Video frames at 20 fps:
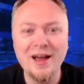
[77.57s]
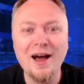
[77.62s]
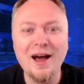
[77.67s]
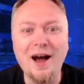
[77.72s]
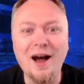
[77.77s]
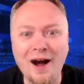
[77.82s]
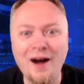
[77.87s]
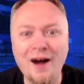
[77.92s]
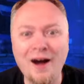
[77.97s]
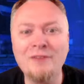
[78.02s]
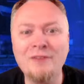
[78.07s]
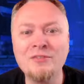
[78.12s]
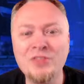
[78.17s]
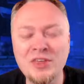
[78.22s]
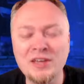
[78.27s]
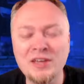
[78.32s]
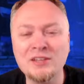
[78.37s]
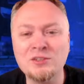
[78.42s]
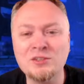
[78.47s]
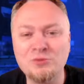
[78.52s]
of
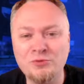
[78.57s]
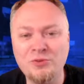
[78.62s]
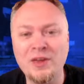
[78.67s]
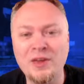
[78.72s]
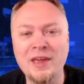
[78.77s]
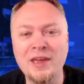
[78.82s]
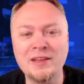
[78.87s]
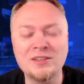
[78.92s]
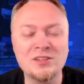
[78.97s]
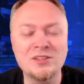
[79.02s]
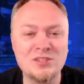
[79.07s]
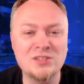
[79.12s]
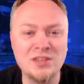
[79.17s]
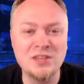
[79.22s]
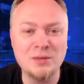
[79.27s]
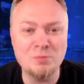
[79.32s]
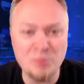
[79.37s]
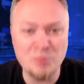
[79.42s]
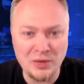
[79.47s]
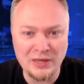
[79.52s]
this fantasy
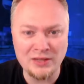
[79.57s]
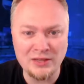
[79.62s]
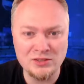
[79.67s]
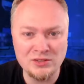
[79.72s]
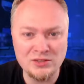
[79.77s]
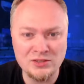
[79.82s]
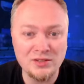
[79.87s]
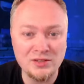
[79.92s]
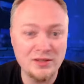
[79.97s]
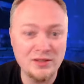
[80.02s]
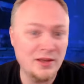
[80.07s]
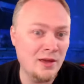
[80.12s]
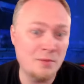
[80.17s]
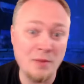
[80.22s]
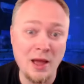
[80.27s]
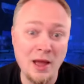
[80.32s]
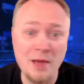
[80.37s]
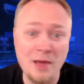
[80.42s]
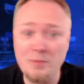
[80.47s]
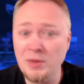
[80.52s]
beast, in
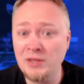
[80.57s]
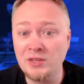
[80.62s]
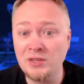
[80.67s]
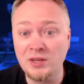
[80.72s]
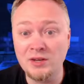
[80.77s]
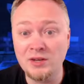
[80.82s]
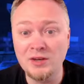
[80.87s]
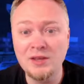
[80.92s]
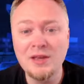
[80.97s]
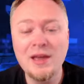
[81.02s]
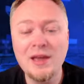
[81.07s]
my opinion.